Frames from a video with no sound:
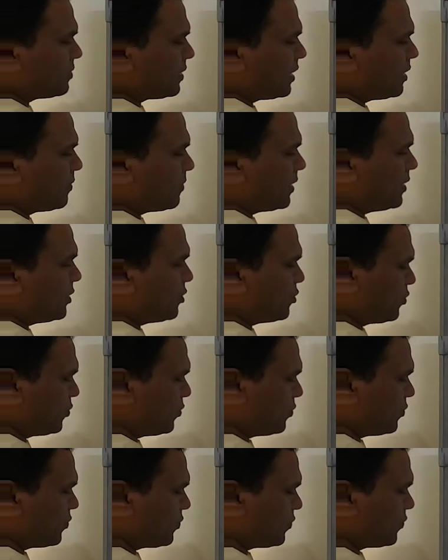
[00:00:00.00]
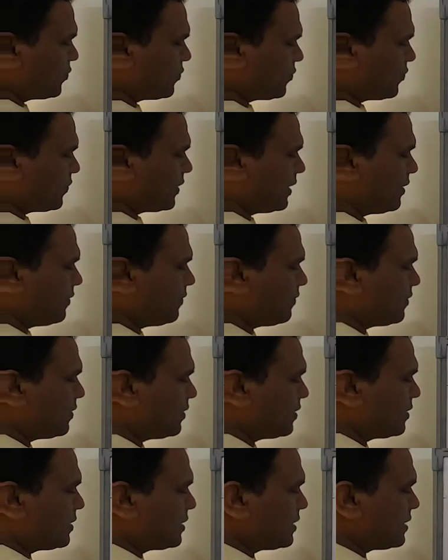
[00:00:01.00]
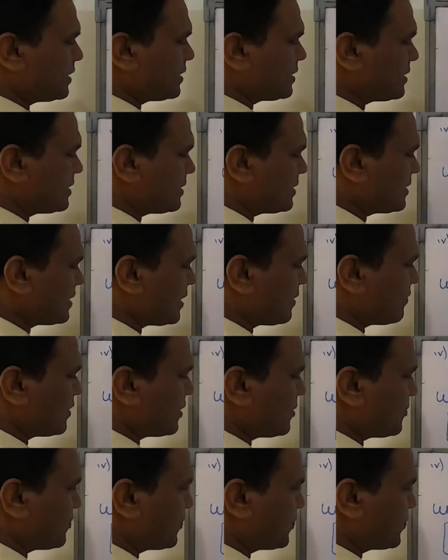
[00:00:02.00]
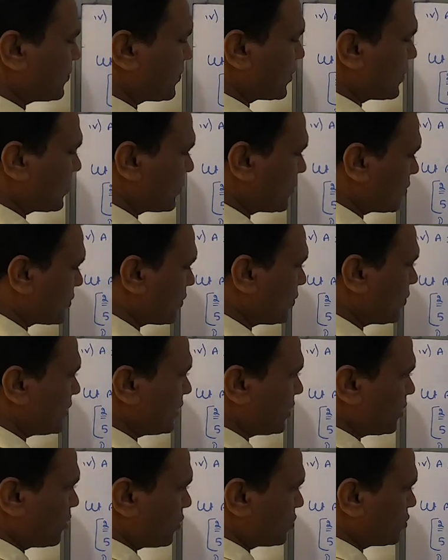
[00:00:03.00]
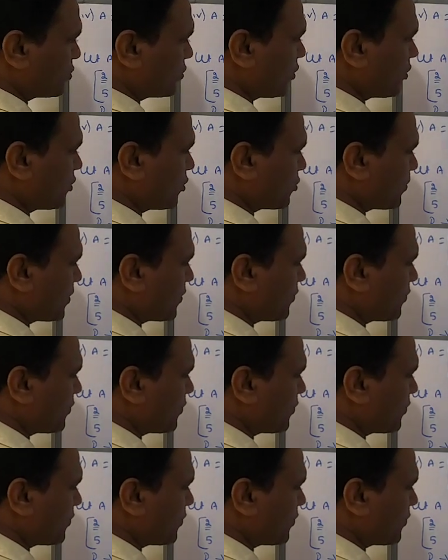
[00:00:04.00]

3 by 2, 5, 7. So here also you have to